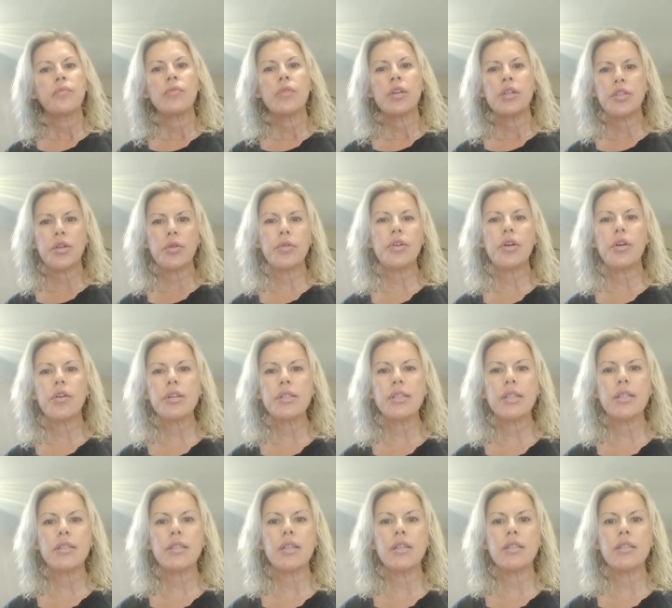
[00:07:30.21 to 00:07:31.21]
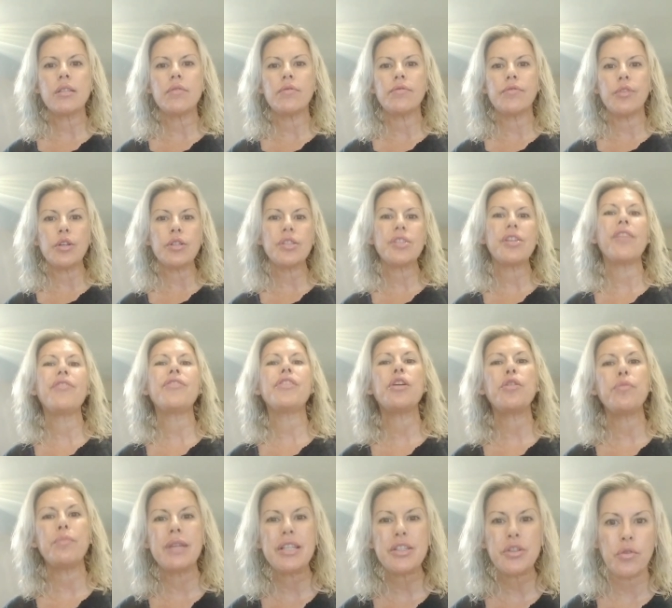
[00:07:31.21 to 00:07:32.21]
So a narcissist, first off,
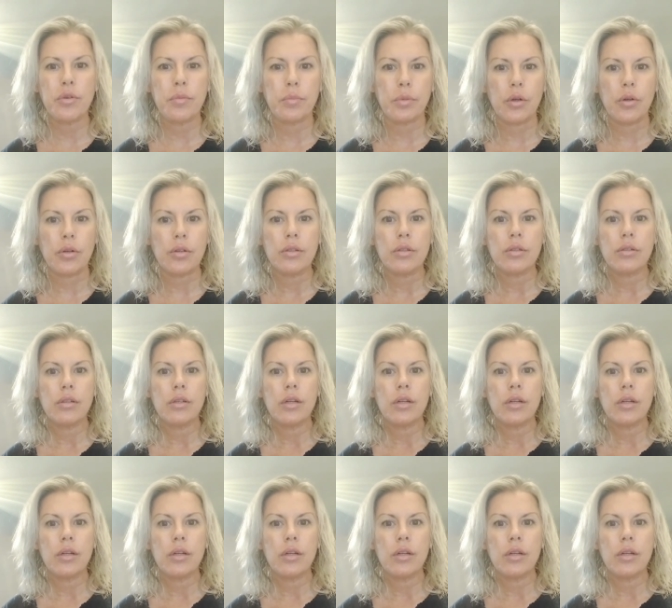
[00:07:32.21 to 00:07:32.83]
they're miserable.